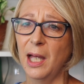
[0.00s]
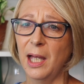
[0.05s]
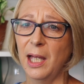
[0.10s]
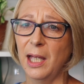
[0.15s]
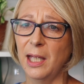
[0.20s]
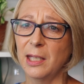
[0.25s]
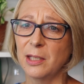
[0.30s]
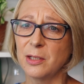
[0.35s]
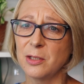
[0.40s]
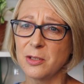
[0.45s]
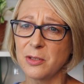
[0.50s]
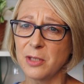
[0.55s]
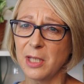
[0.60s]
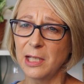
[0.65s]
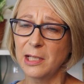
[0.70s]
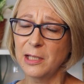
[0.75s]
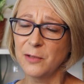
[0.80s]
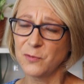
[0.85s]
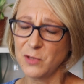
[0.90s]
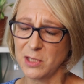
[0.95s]
and
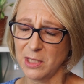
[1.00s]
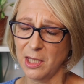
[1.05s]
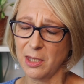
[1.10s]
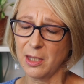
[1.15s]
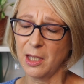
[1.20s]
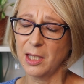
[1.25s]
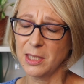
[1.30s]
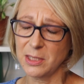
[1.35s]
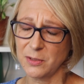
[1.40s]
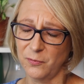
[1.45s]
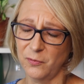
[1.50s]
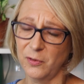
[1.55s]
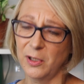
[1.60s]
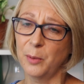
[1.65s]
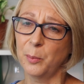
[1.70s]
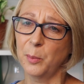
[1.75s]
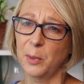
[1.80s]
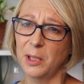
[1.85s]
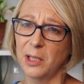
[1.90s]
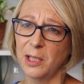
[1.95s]
they lived together as a
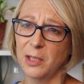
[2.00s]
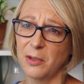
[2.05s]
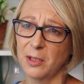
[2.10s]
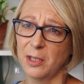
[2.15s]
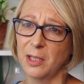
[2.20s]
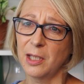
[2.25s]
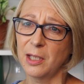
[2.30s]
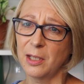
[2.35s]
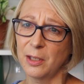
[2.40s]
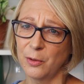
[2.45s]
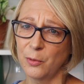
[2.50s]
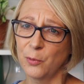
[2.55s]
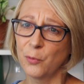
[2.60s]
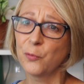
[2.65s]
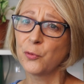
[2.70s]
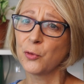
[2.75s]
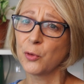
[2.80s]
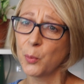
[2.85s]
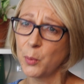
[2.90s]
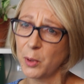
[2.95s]
family there
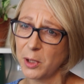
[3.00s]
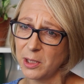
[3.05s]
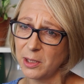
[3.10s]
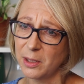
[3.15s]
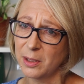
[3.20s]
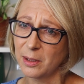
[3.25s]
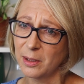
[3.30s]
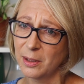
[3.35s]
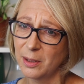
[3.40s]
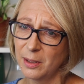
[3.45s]
for a week